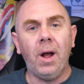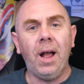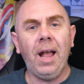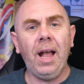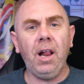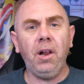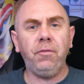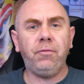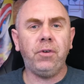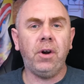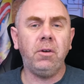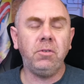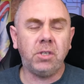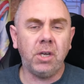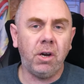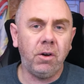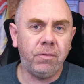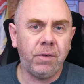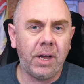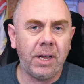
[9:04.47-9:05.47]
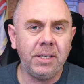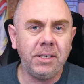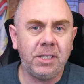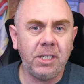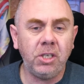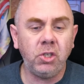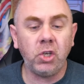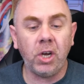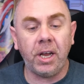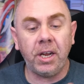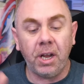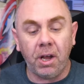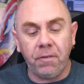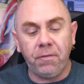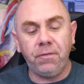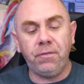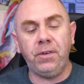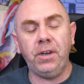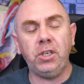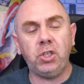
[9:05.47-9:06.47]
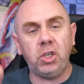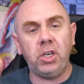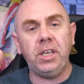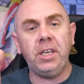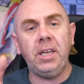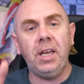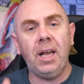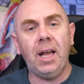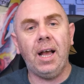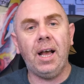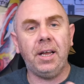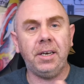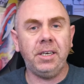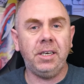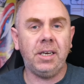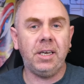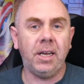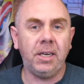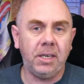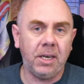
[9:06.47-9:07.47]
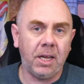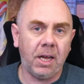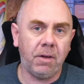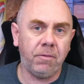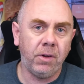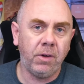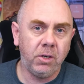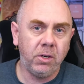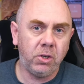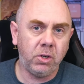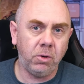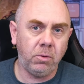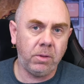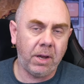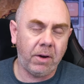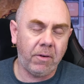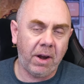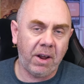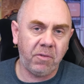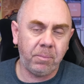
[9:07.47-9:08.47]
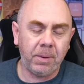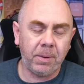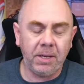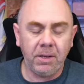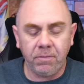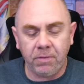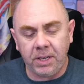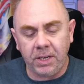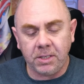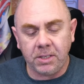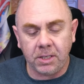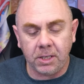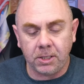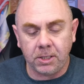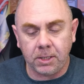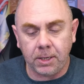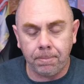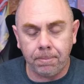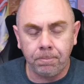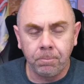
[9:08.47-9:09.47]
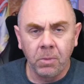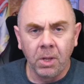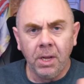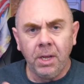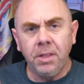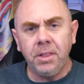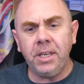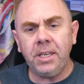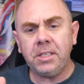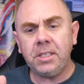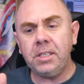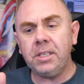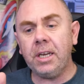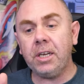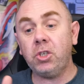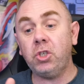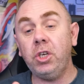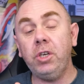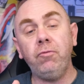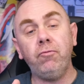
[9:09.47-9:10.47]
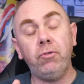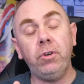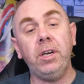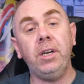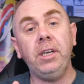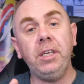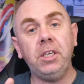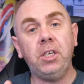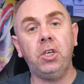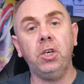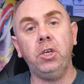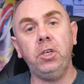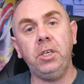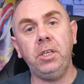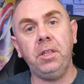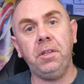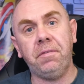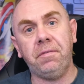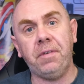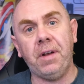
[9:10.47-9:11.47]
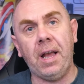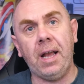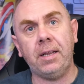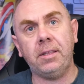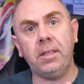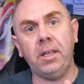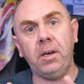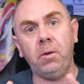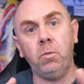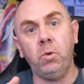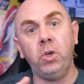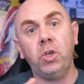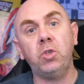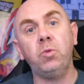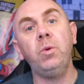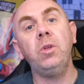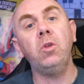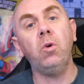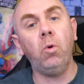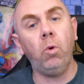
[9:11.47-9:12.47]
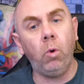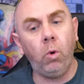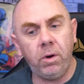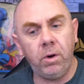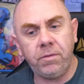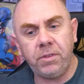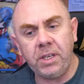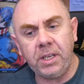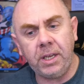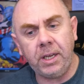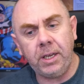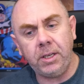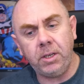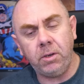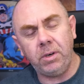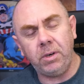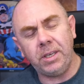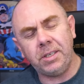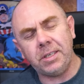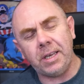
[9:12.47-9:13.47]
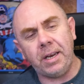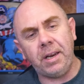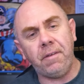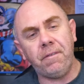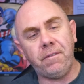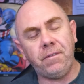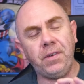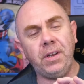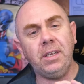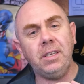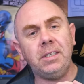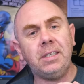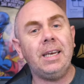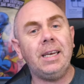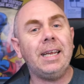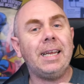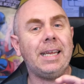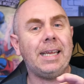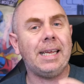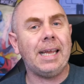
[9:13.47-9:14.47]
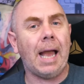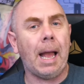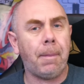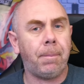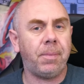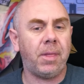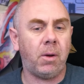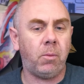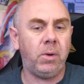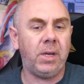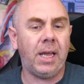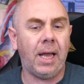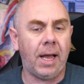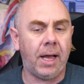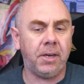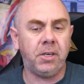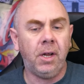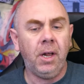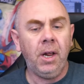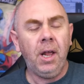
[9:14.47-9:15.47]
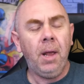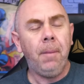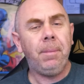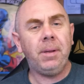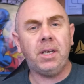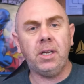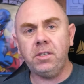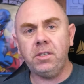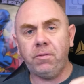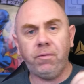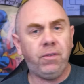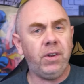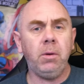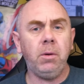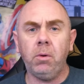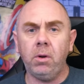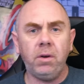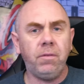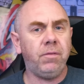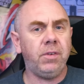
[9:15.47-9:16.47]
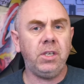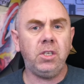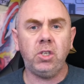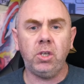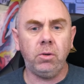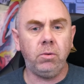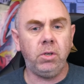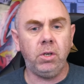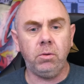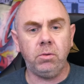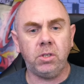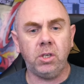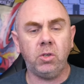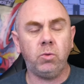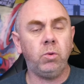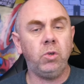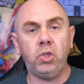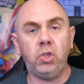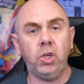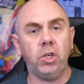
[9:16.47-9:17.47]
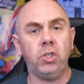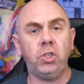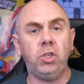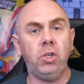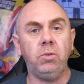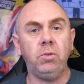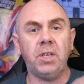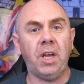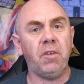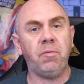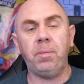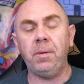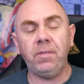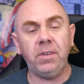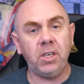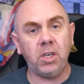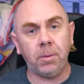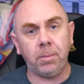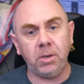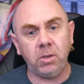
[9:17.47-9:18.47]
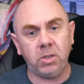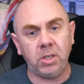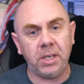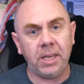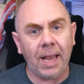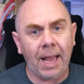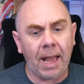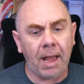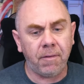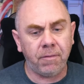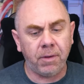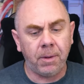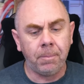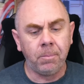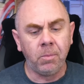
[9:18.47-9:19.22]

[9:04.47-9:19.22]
Hell froze over and DJI officially added iNav to their FPV system. This is actually really good in the fact that it works with all of the air units and it fills in a gap that we had because V1 and V2 users would just use FPV WTF.